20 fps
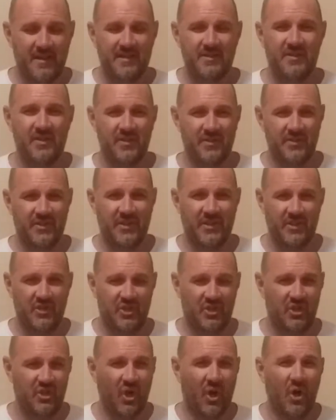Does the
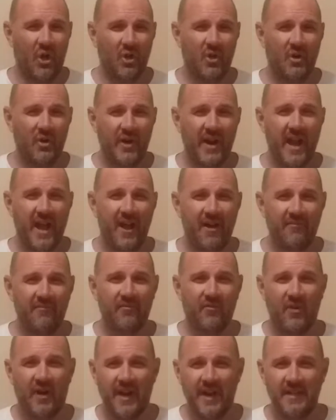dollar have
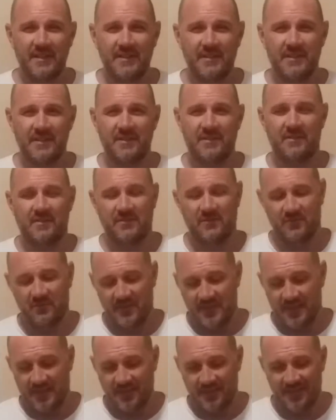rights?
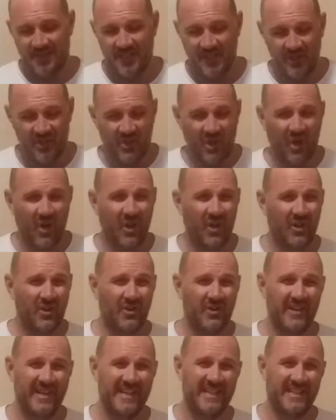Well, the
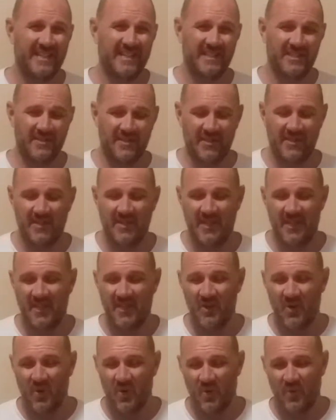dollar is the
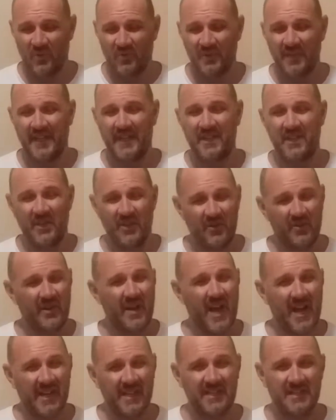
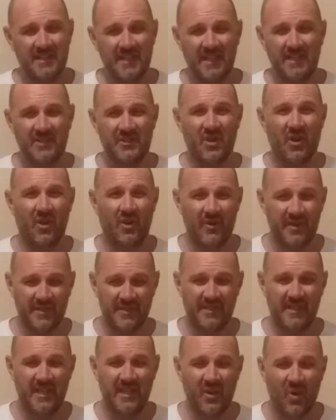United States dollar is
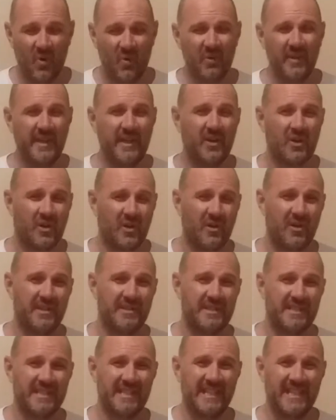the only
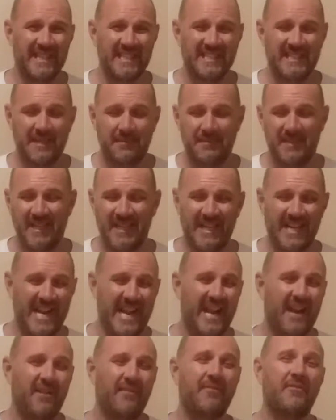currency accepted in
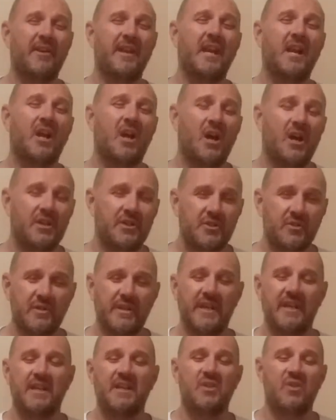every
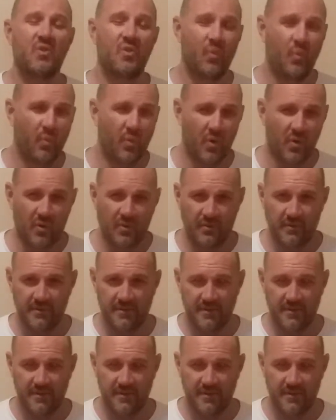country in the world.